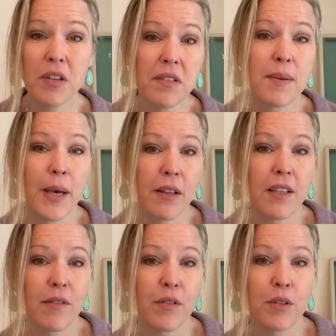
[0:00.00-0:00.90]
There are some
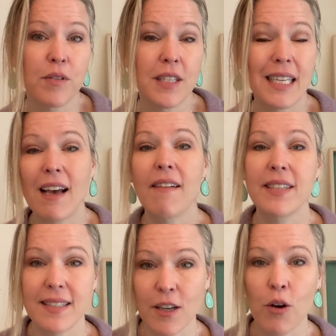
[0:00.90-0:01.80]
healthy foods, and
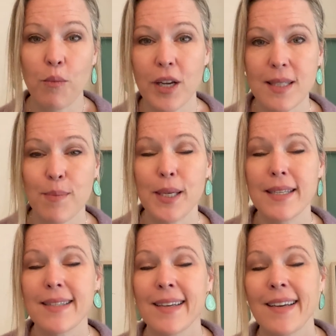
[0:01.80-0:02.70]
obviously home
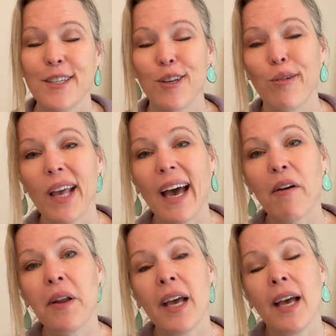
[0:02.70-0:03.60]
recipes don't
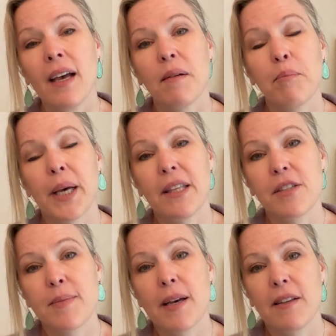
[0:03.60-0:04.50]
count. But
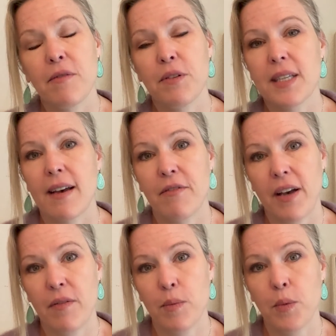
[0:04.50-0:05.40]
there's some healthy foods that have
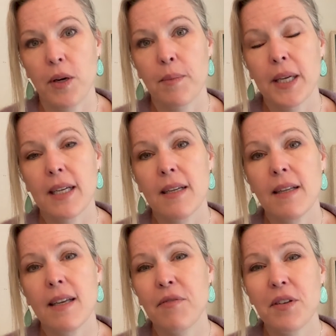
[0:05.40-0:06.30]
fiber more. But
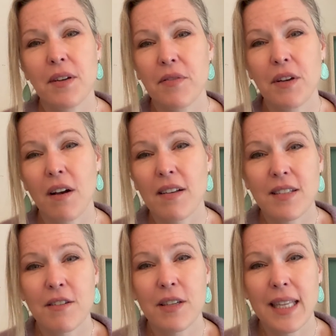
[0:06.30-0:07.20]
if you, if they're
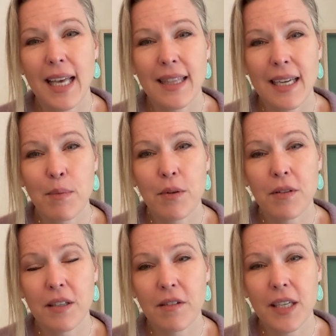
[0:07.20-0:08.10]
also in that
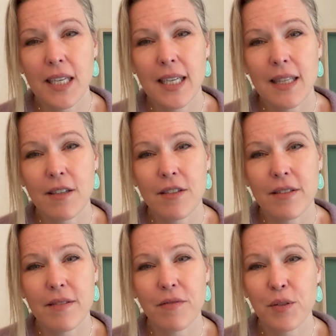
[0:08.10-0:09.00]
label ingredient,
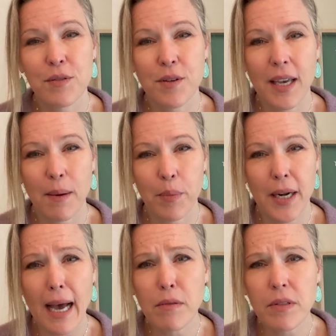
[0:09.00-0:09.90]
there's foods you can't
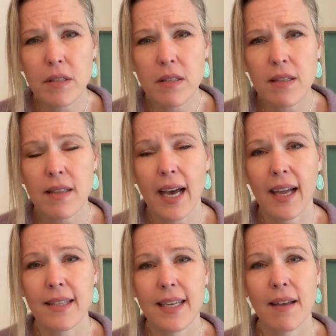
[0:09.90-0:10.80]
pronounce
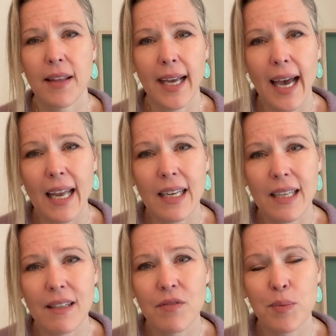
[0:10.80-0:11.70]
that sound like
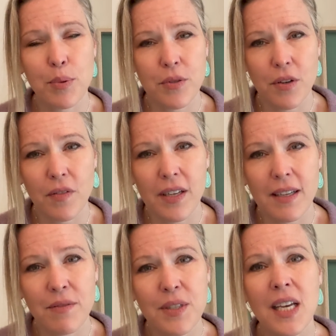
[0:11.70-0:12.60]
additives,
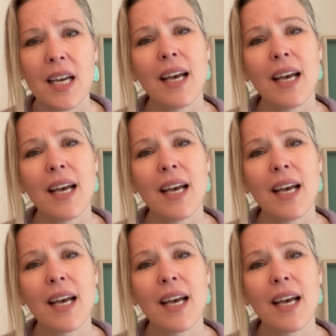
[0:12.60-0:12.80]
preservatives.